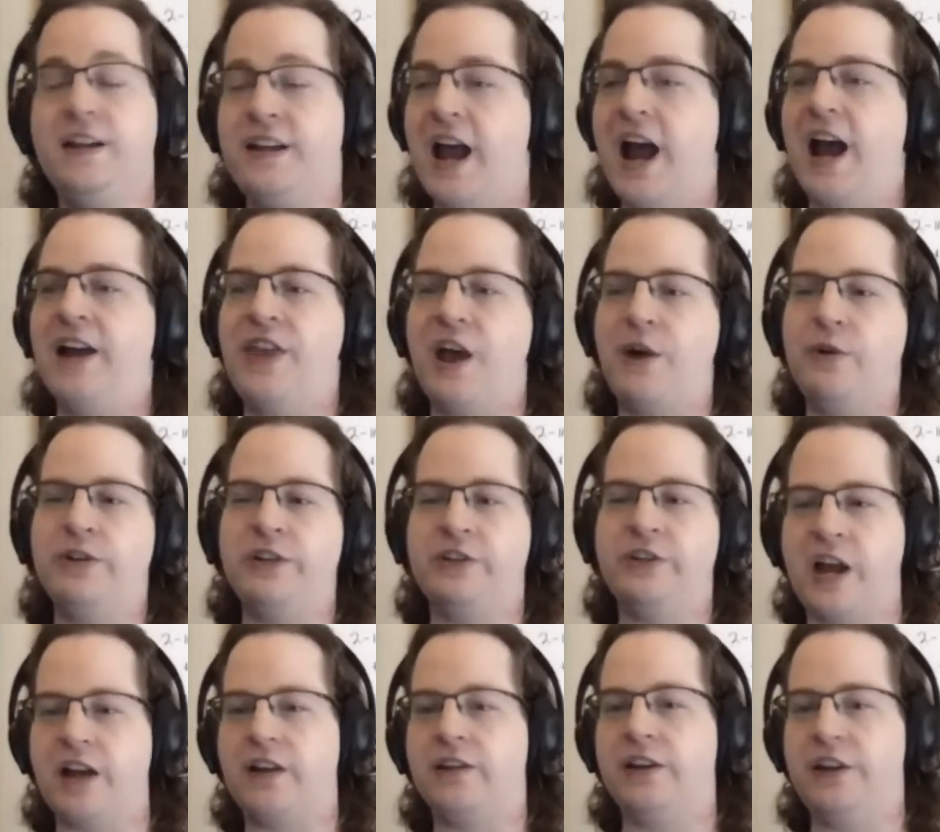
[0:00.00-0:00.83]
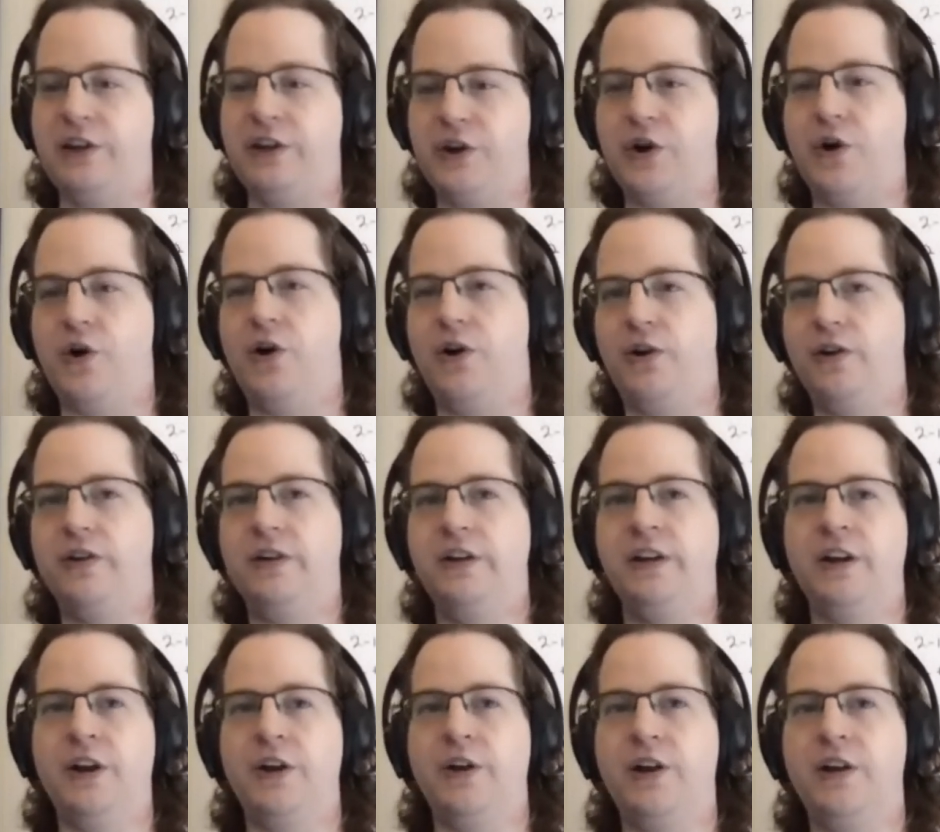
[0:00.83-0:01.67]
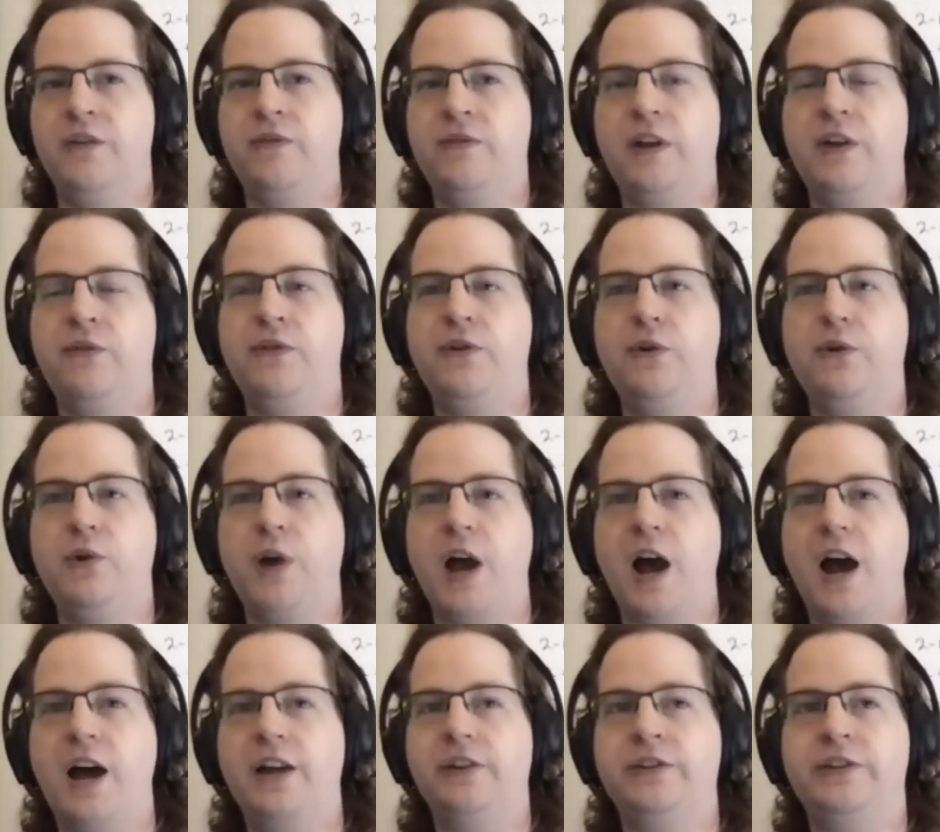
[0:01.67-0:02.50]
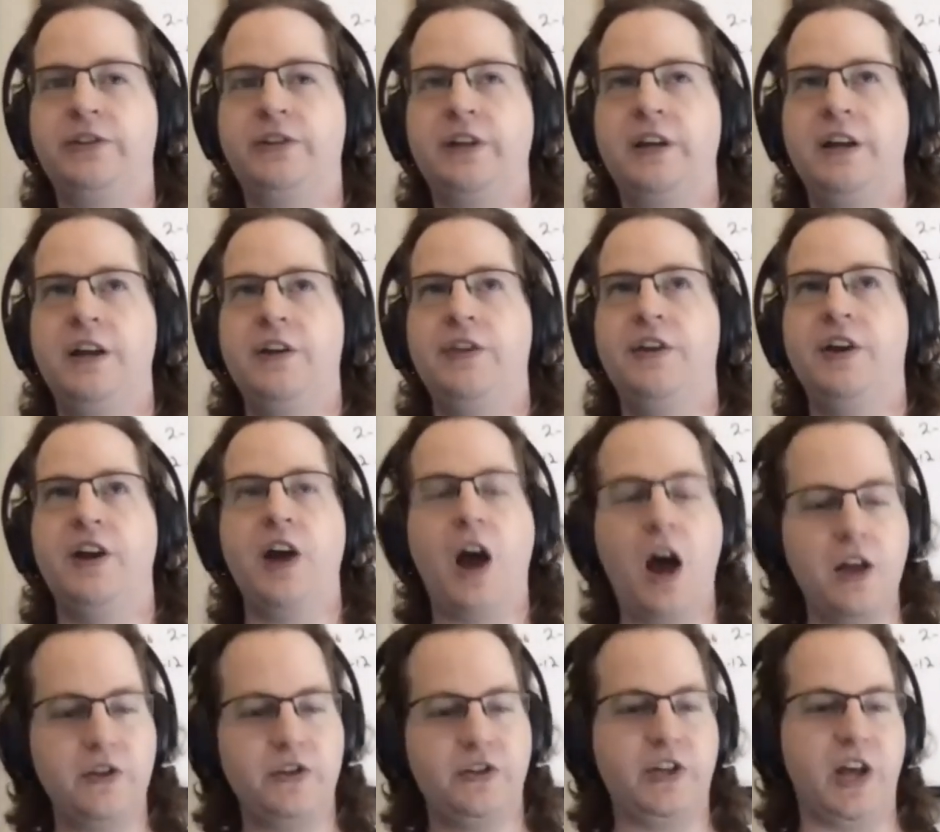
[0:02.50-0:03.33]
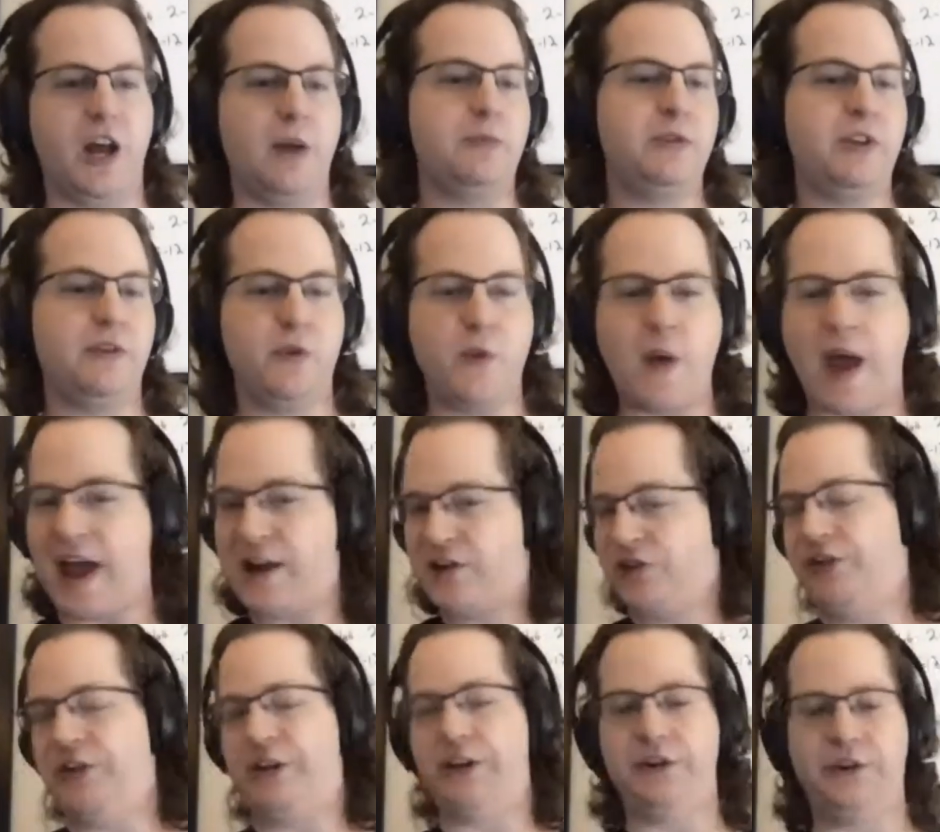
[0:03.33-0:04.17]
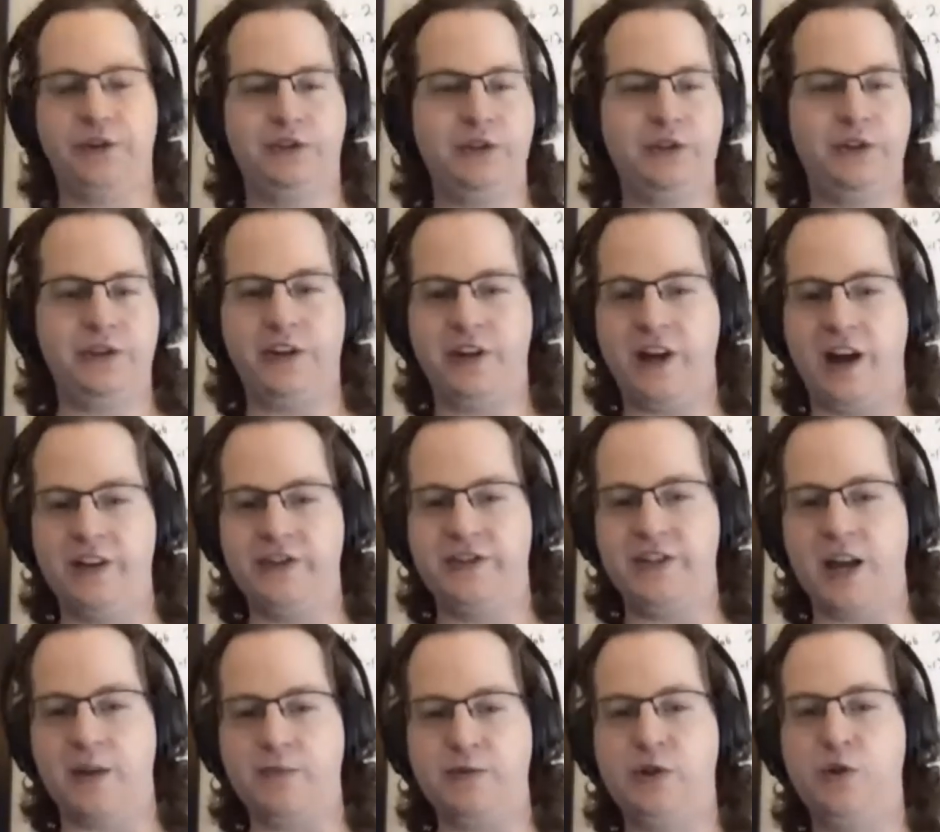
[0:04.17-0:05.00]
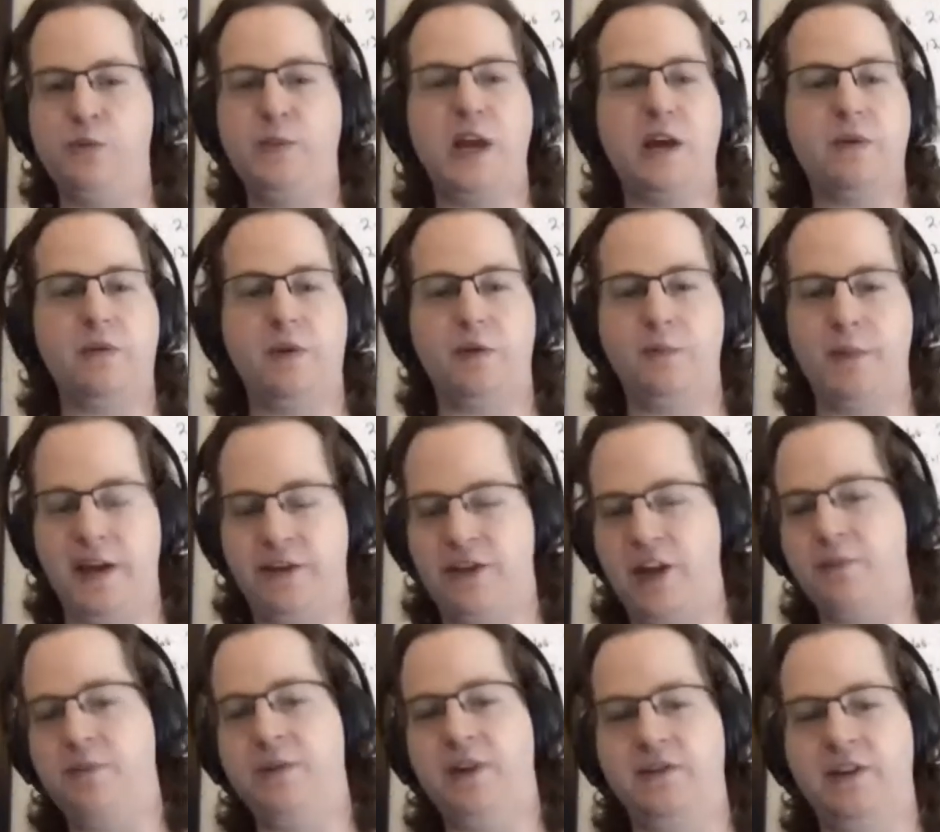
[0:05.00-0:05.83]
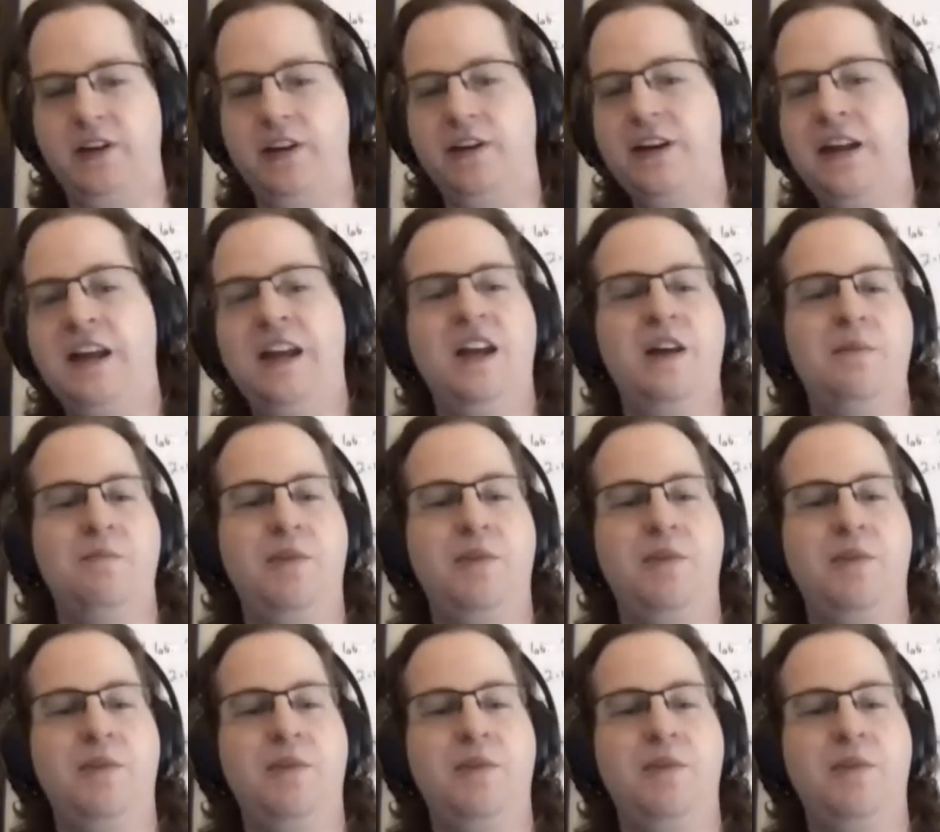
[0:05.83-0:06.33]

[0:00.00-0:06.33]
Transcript: Yeah, and that was exactly the goal. You know, if if you got the concepts, if you actually understood the concepts, you'd be able to make that pivot.